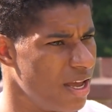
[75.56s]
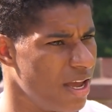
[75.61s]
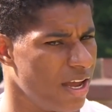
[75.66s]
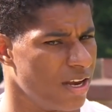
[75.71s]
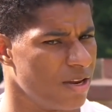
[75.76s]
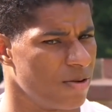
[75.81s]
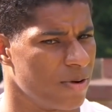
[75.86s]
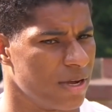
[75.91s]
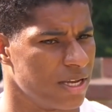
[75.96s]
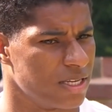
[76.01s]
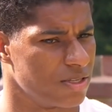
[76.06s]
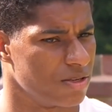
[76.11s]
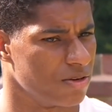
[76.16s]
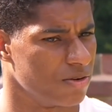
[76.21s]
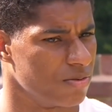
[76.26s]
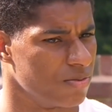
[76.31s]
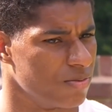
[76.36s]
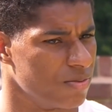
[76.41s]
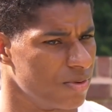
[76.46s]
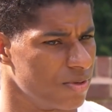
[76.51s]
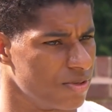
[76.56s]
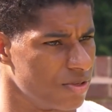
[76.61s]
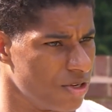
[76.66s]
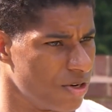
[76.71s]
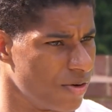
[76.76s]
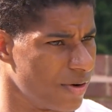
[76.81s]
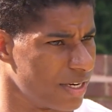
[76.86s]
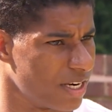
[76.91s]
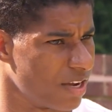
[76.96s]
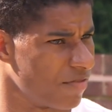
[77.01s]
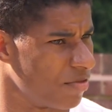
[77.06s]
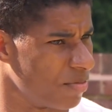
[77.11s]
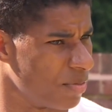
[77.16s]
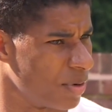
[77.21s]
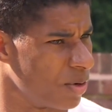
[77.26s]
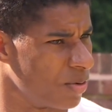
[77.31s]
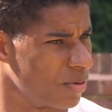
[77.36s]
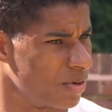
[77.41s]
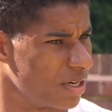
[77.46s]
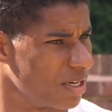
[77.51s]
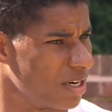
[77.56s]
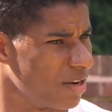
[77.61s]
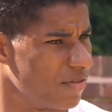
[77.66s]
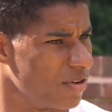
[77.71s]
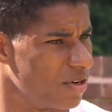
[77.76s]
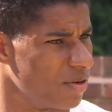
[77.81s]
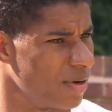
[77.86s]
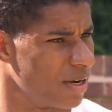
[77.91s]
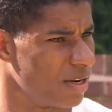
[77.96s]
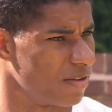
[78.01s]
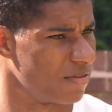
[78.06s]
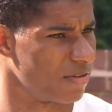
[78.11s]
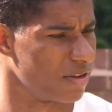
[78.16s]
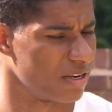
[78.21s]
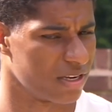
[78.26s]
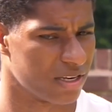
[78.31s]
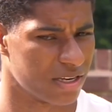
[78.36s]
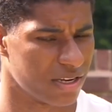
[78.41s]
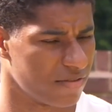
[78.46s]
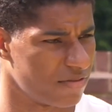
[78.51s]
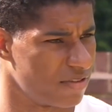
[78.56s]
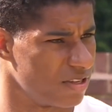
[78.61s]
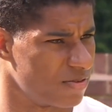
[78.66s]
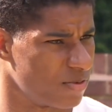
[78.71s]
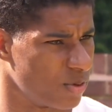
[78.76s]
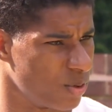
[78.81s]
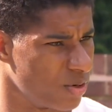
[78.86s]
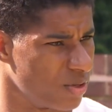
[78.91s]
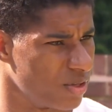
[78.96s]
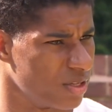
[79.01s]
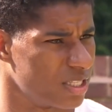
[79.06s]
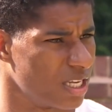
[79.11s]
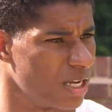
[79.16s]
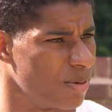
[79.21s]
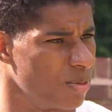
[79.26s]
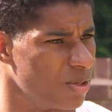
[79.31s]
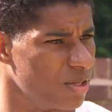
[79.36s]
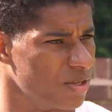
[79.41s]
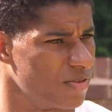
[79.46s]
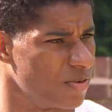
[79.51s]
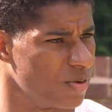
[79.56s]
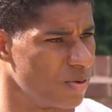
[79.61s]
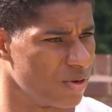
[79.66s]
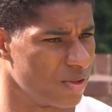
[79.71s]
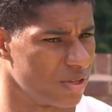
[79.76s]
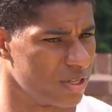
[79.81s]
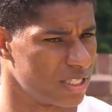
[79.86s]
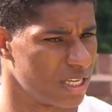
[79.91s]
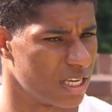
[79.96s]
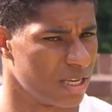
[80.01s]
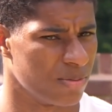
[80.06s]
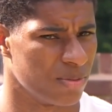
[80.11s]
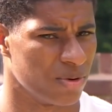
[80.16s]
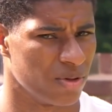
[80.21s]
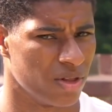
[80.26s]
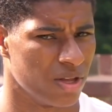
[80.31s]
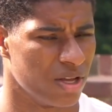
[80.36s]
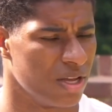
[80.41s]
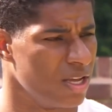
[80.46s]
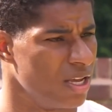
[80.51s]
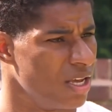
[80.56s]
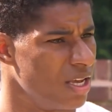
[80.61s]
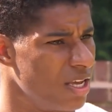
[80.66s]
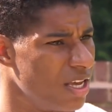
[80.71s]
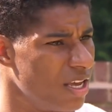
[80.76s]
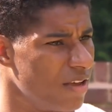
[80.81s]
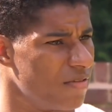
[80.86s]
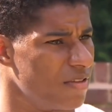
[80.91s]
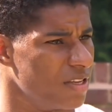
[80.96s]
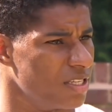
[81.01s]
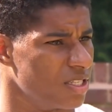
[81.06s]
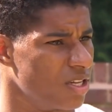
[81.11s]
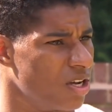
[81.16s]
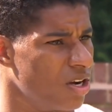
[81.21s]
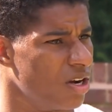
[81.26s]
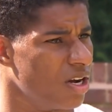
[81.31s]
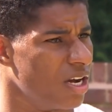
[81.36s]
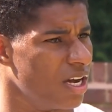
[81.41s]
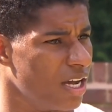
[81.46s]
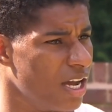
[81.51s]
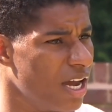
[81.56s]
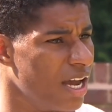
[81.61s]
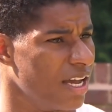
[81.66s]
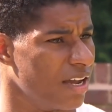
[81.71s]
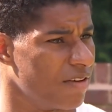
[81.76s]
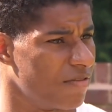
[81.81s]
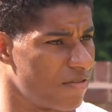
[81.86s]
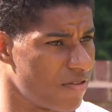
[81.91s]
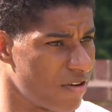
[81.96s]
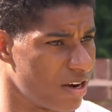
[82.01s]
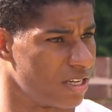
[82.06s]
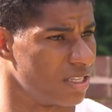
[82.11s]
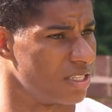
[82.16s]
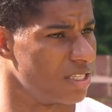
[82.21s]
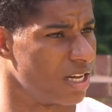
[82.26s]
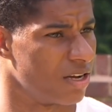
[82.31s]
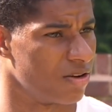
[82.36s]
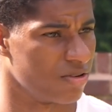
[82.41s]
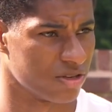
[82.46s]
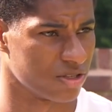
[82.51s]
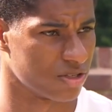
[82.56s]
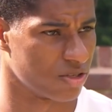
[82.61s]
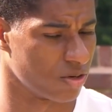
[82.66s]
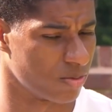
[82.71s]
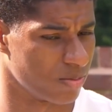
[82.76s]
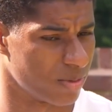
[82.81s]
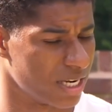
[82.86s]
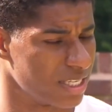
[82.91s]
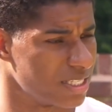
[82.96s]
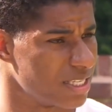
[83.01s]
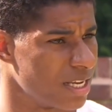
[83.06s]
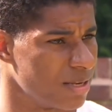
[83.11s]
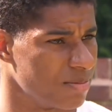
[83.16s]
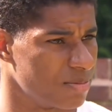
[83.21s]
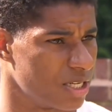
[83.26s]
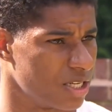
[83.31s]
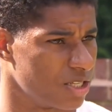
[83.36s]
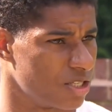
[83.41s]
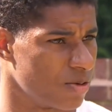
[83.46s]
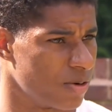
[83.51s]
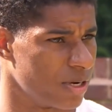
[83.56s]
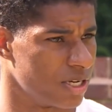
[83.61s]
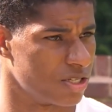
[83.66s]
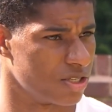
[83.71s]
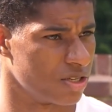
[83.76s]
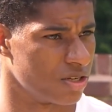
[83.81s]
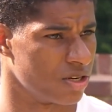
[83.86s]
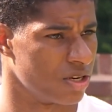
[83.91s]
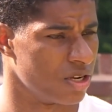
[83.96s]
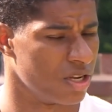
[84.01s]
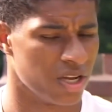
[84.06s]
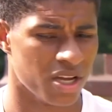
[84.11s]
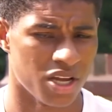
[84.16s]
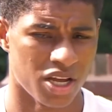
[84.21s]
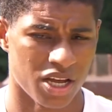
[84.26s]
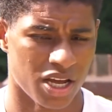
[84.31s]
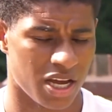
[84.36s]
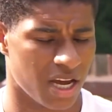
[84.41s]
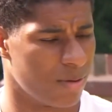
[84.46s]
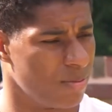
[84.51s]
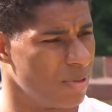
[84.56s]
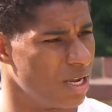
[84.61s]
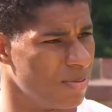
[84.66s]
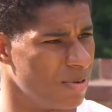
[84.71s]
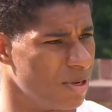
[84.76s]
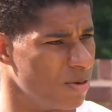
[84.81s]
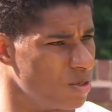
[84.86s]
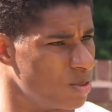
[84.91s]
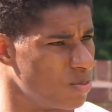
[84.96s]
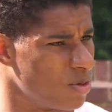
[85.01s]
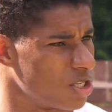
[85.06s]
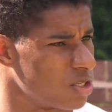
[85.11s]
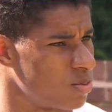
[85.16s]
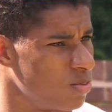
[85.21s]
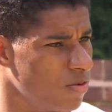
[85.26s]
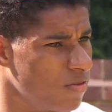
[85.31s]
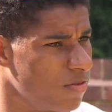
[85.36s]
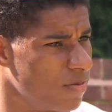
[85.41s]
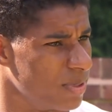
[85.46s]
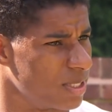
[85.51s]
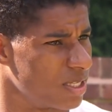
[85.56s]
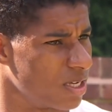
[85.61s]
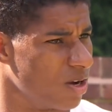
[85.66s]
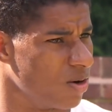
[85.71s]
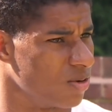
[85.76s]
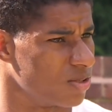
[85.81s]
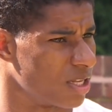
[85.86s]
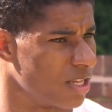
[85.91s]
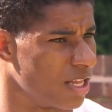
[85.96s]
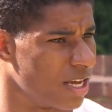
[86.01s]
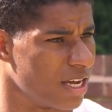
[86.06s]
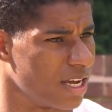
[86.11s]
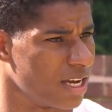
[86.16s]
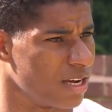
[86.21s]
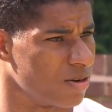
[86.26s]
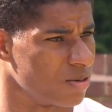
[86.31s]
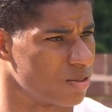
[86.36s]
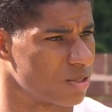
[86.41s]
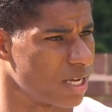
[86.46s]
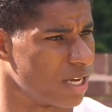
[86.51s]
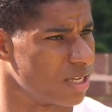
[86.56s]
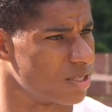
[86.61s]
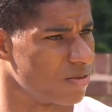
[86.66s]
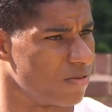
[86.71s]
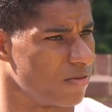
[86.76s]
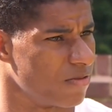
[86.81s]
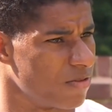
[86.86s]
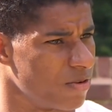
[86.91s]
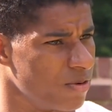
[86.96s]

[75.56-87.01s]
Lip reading: anyway, so you know, I'd never moan, I'd never do anything. If there's food on the table, there's food on the table. If there's not, I had friends that understood my same situation, and maybe it was possible for me to go to their house, get some